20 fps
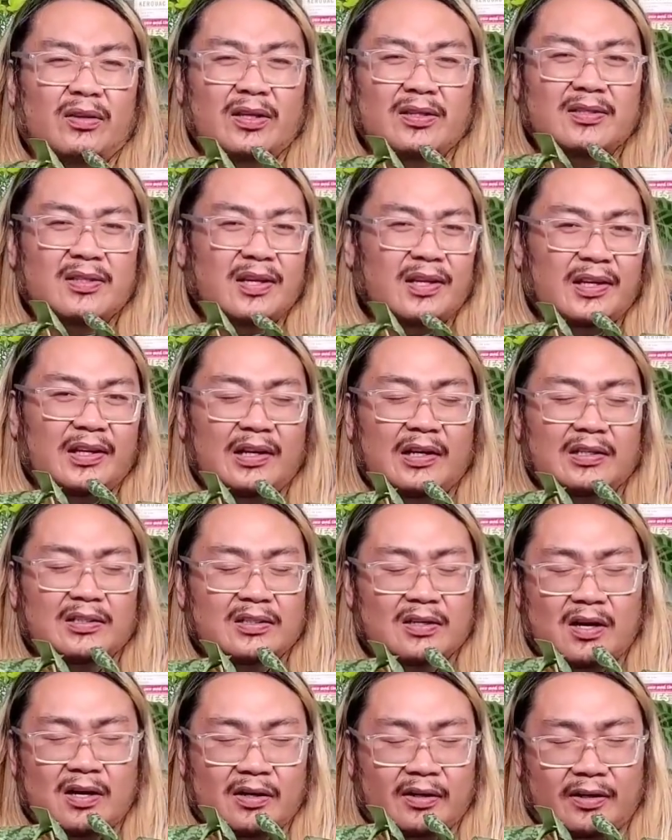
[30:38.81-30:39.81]
oh, that's
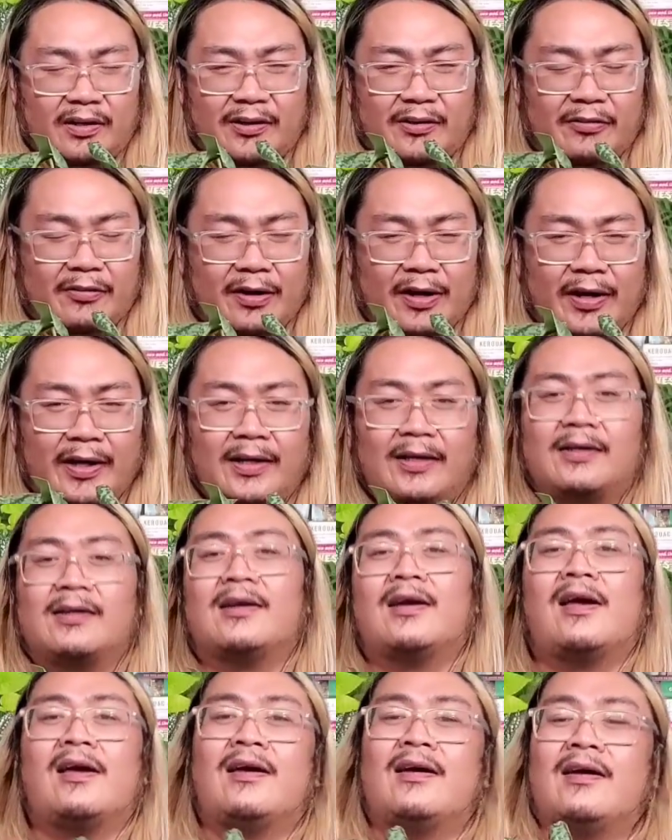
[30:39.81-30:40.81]
like an exotica,
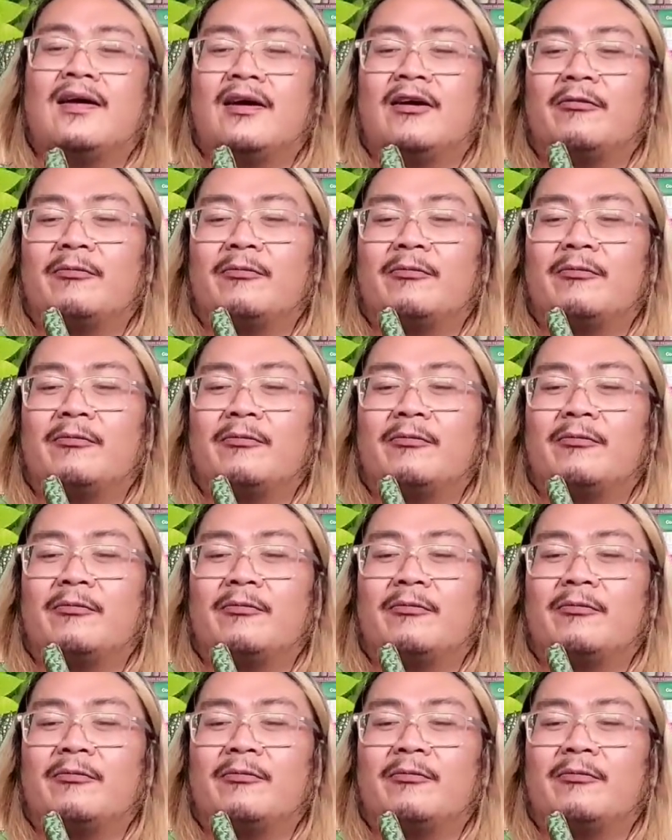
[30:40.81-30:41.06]
right?